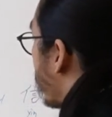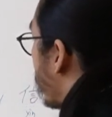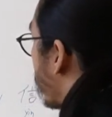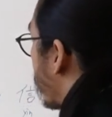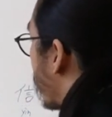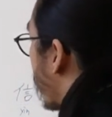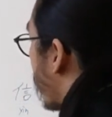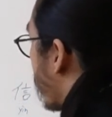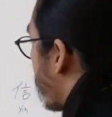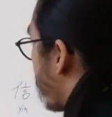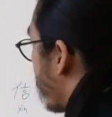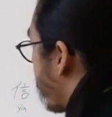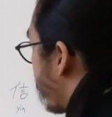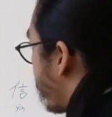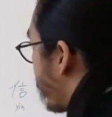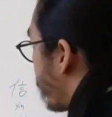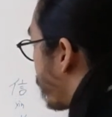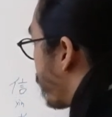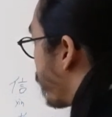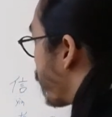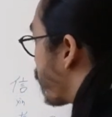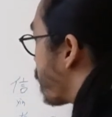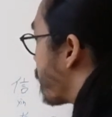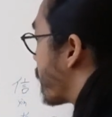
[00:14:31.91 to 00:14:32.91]
ren,
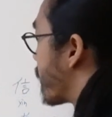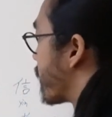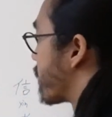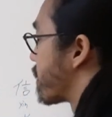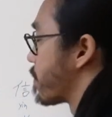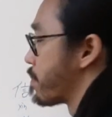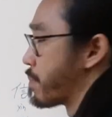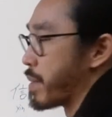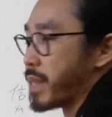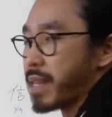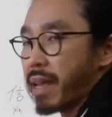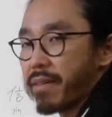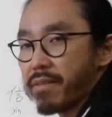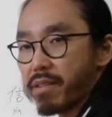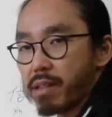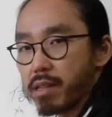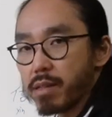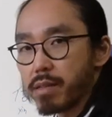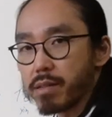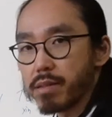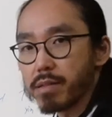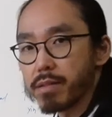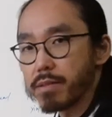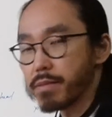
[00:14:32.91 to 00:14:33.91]
which means
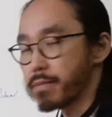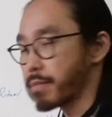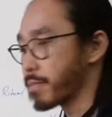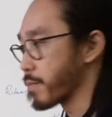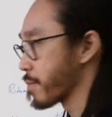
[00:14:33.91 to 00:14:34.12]
benevolence.